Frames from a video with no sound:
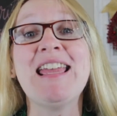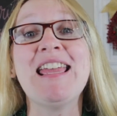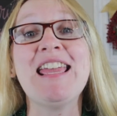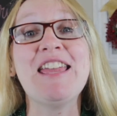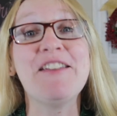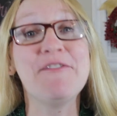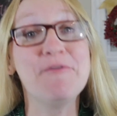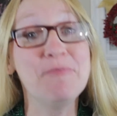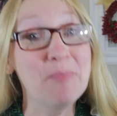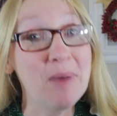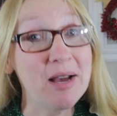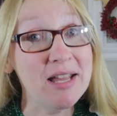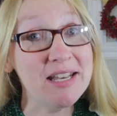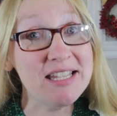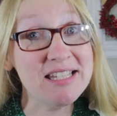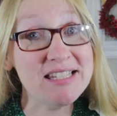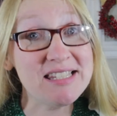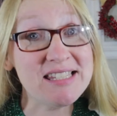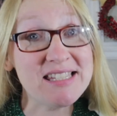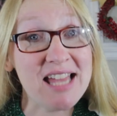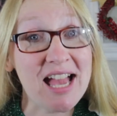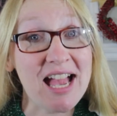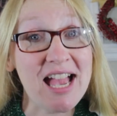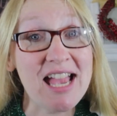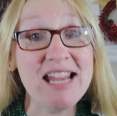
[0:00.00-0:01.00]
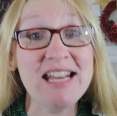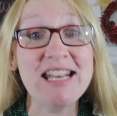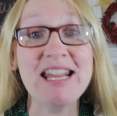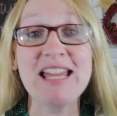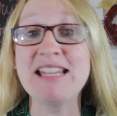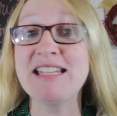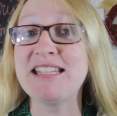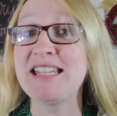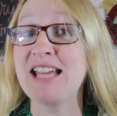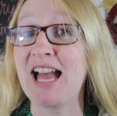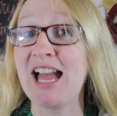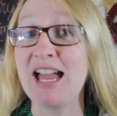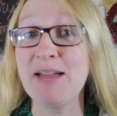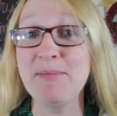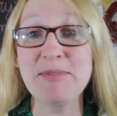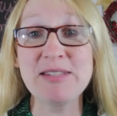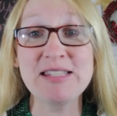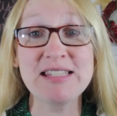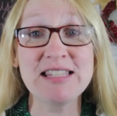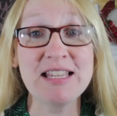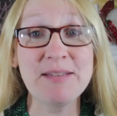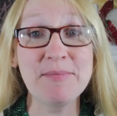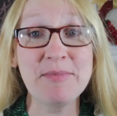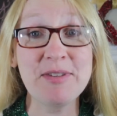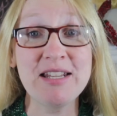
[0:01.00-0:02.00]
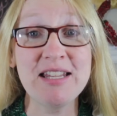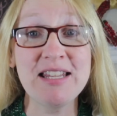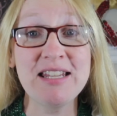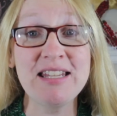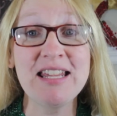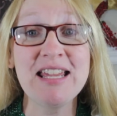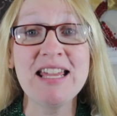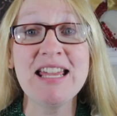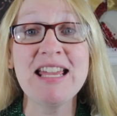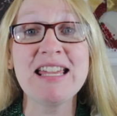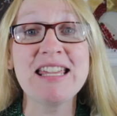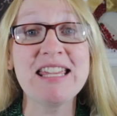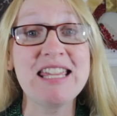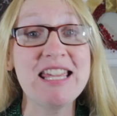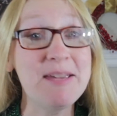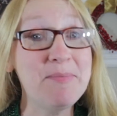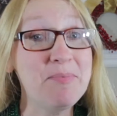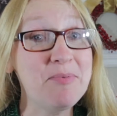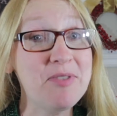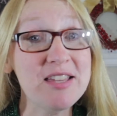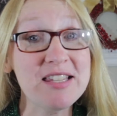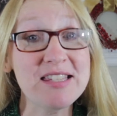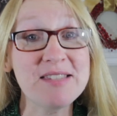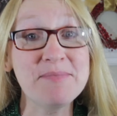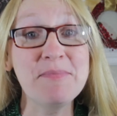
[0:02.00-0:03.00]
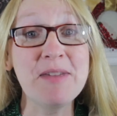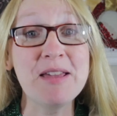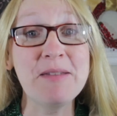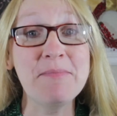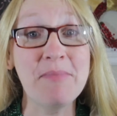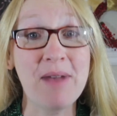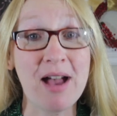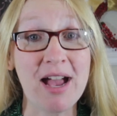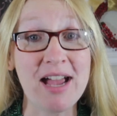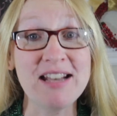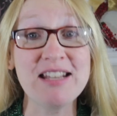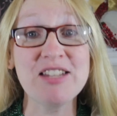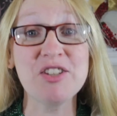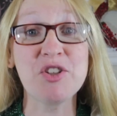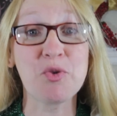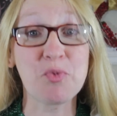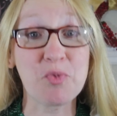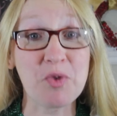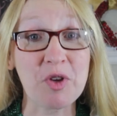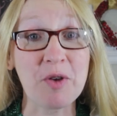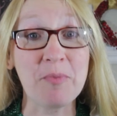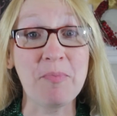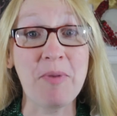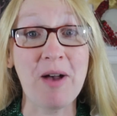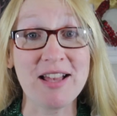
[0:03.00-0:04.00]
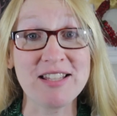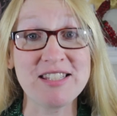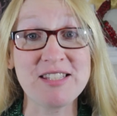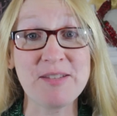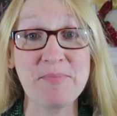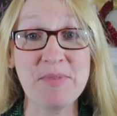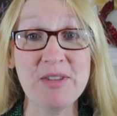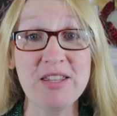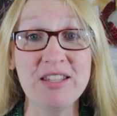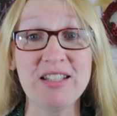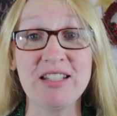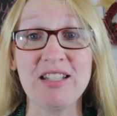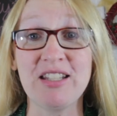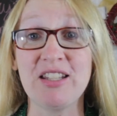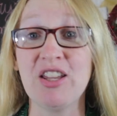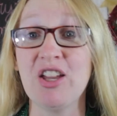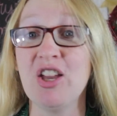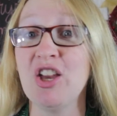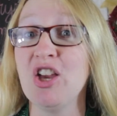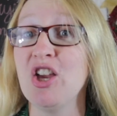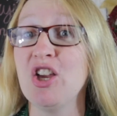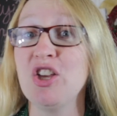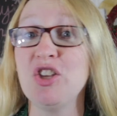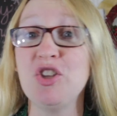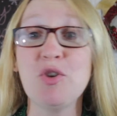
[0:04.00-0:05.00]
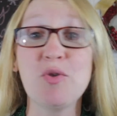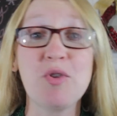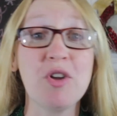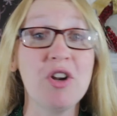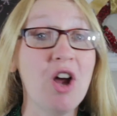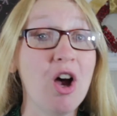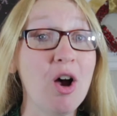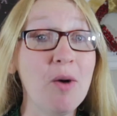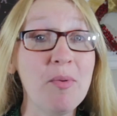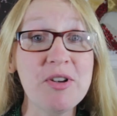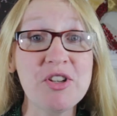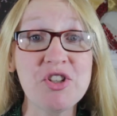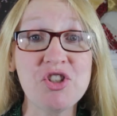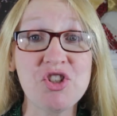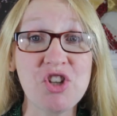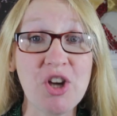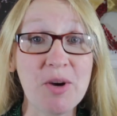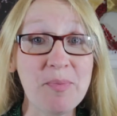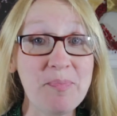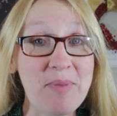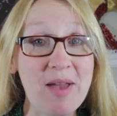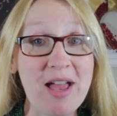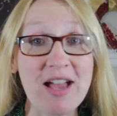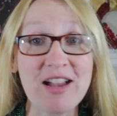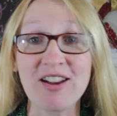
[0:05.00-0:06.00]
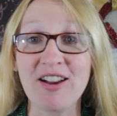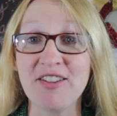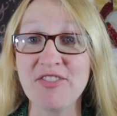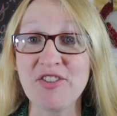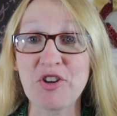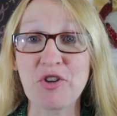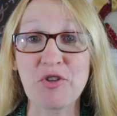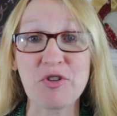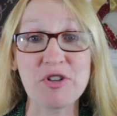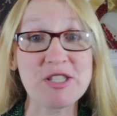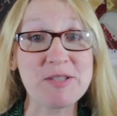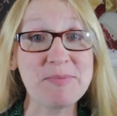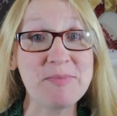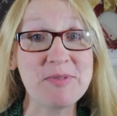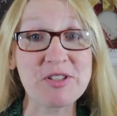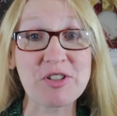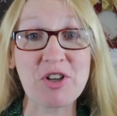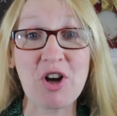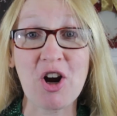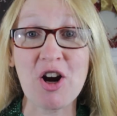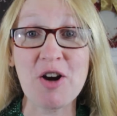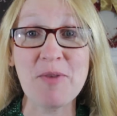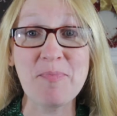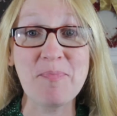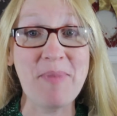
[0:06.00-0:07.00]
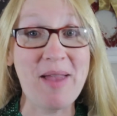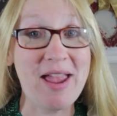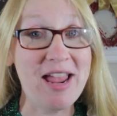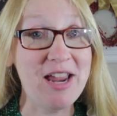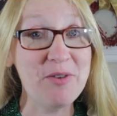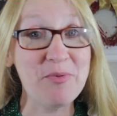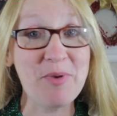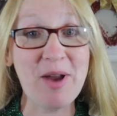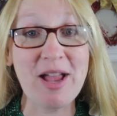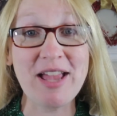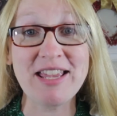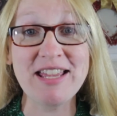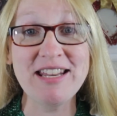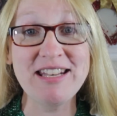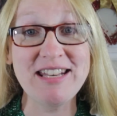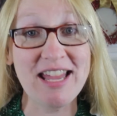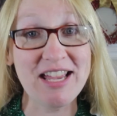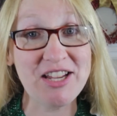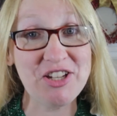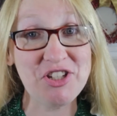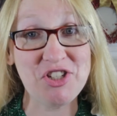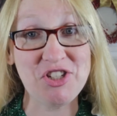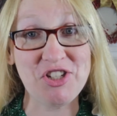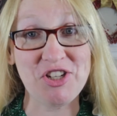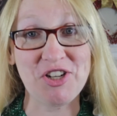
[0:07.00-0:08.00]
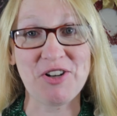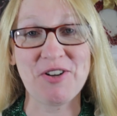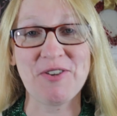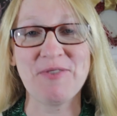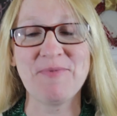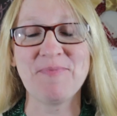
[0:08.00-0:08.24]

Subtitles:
If money's tight and time is limited, keep this in mind as a real possibility. You can always jump back on the Christmas card bandwagon next year.